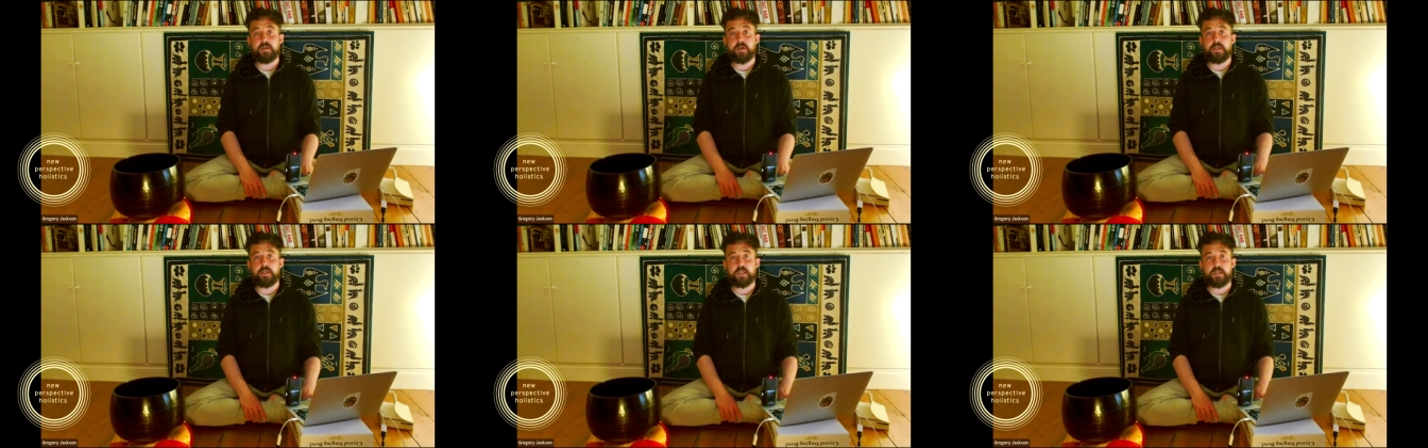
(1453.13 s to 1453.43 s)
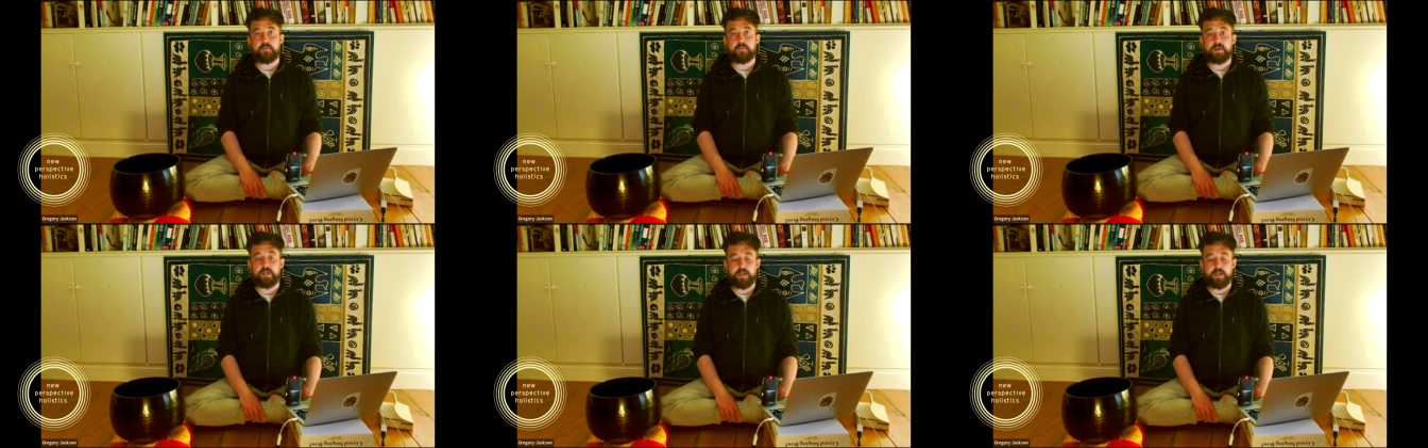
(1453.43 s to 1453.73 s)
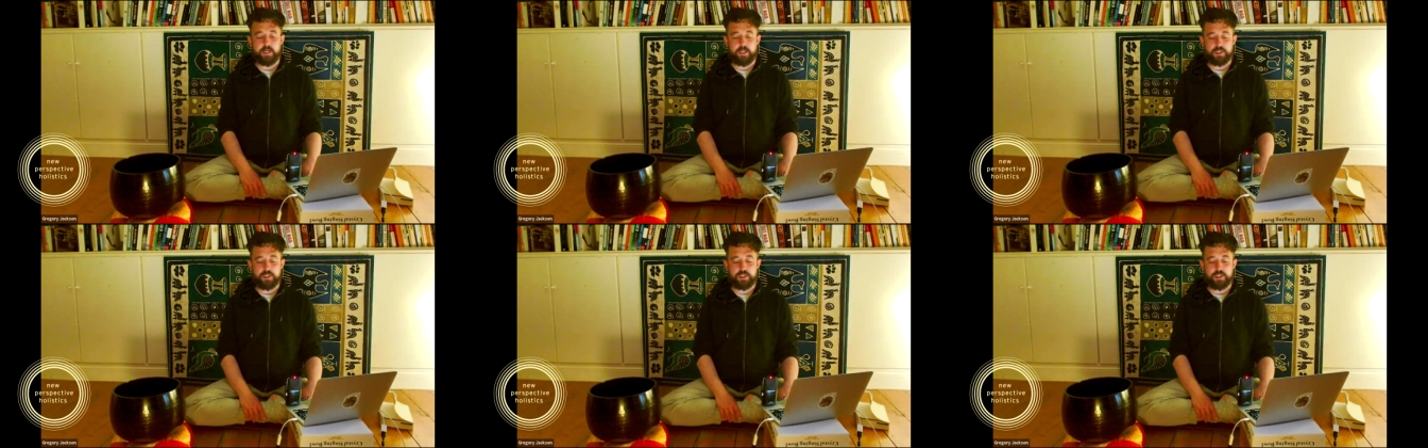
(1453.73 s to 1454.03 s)
I did a
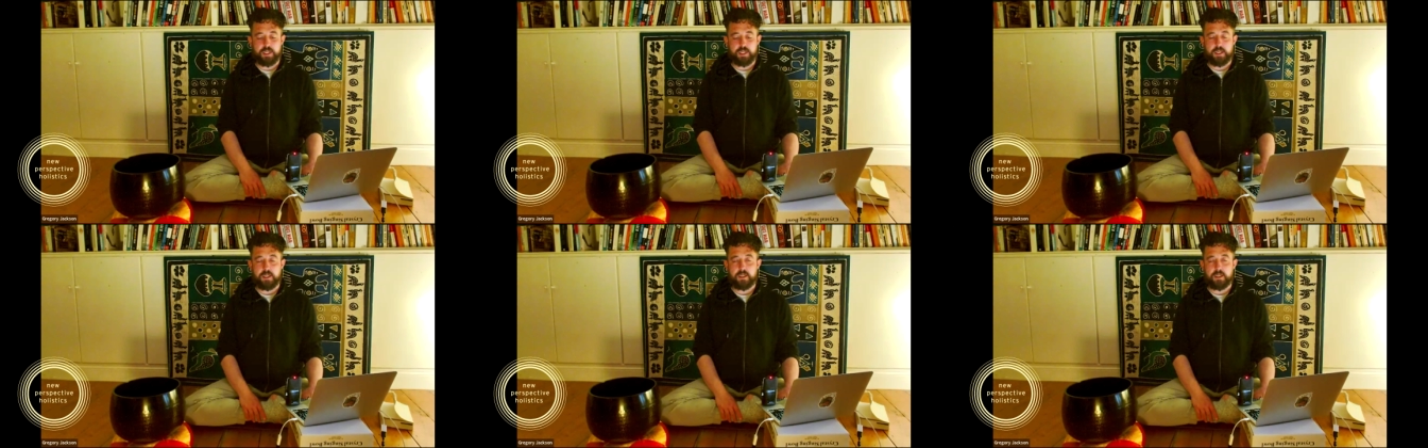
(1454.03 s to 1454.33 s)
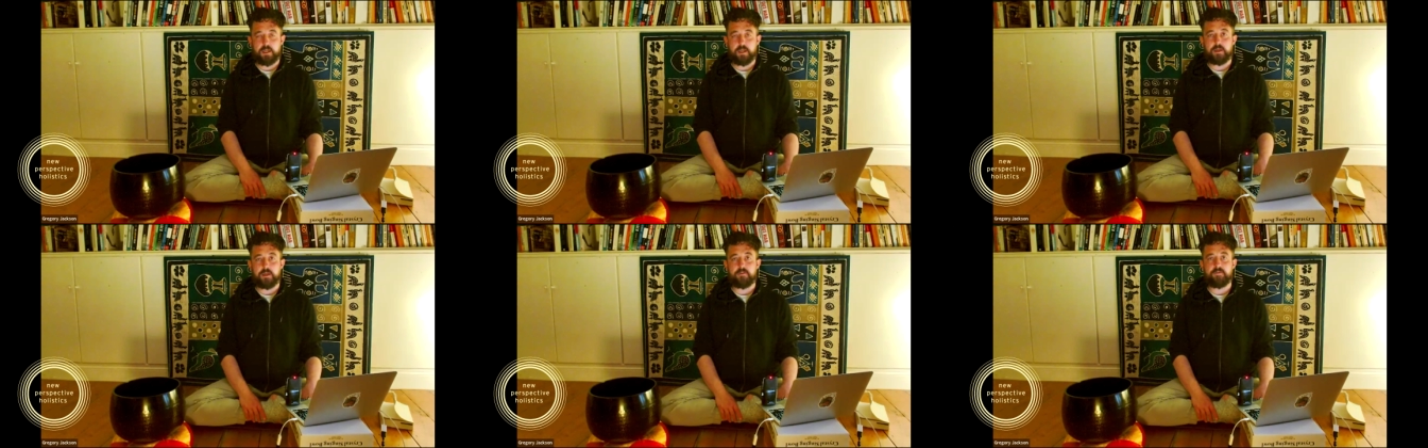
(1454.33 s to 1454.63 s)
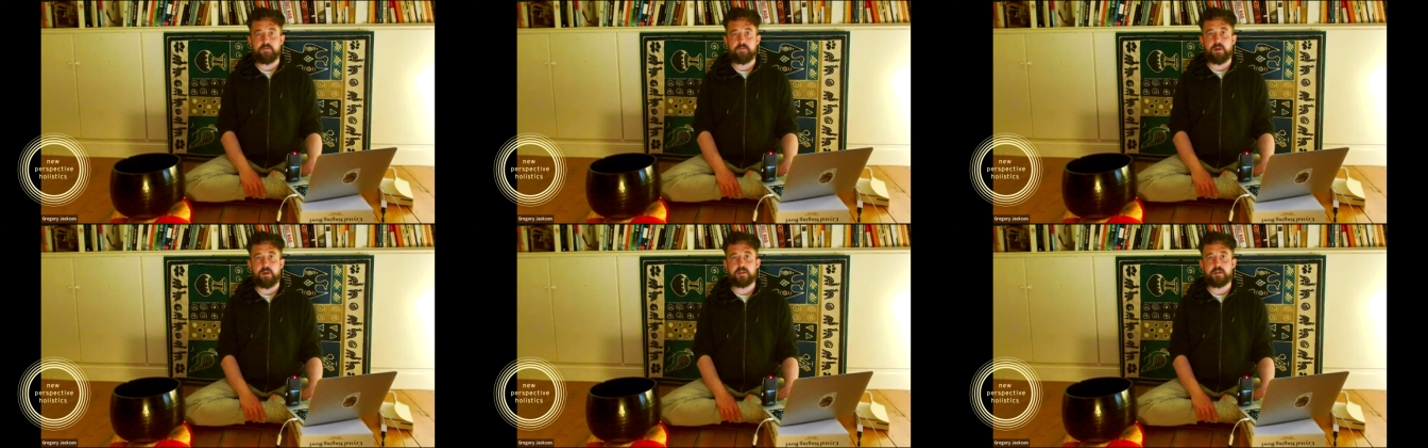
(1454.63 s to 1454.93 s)
PhD in
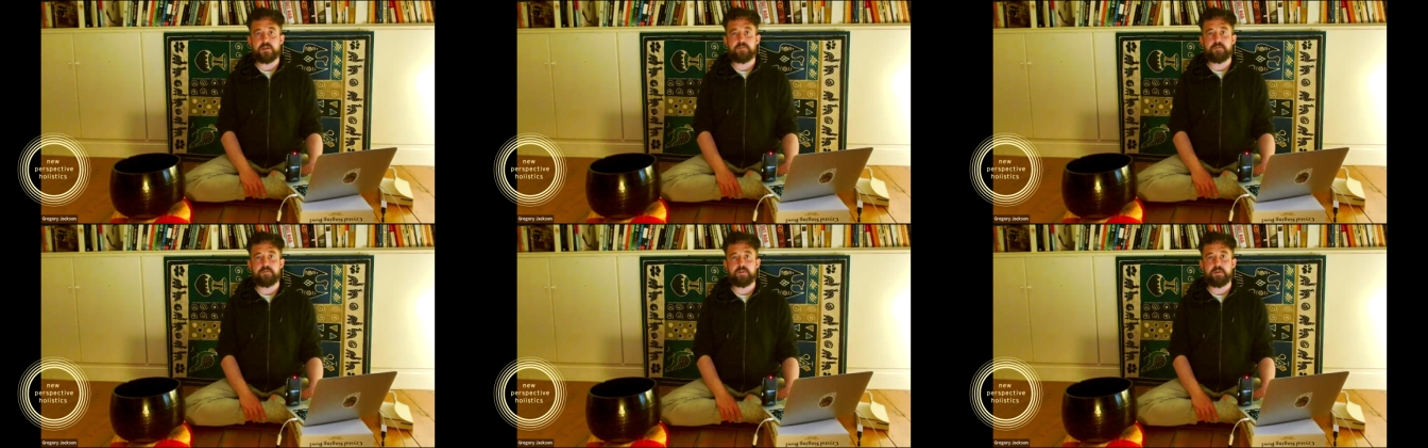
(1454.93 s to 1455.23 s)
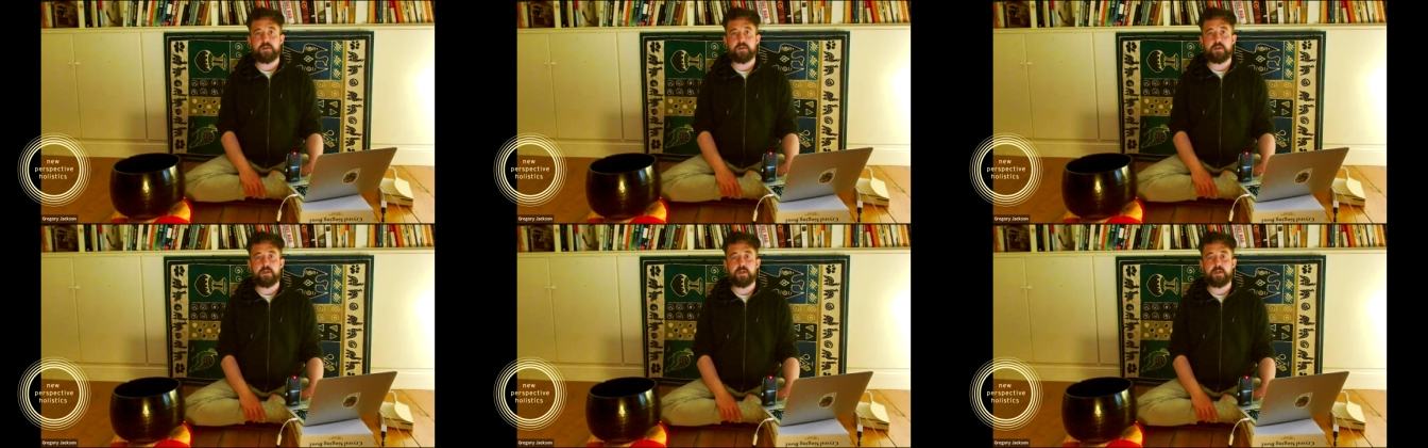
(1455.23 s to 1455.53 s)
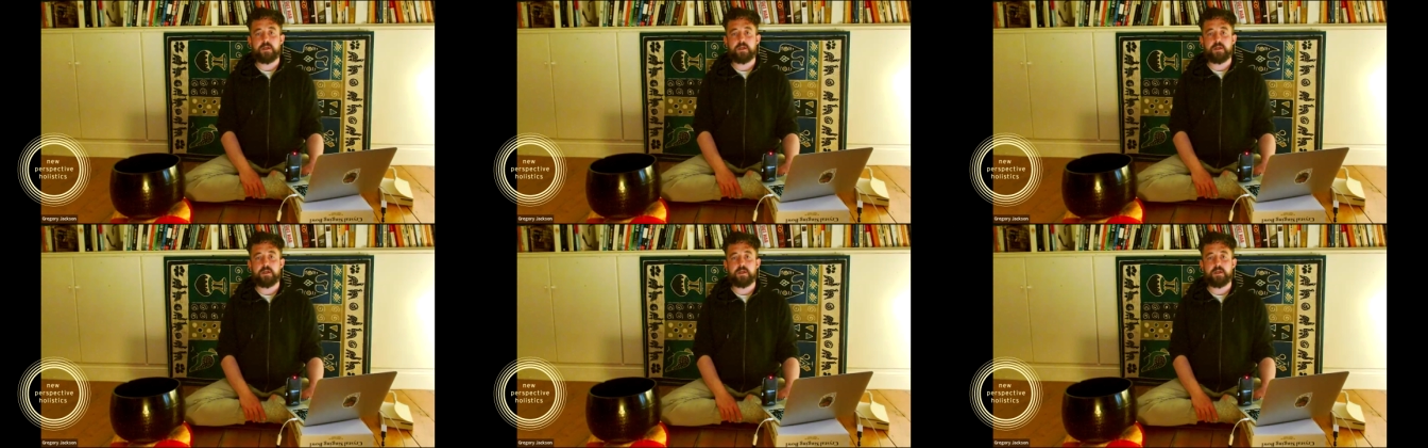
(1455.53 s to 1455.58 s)
philosophy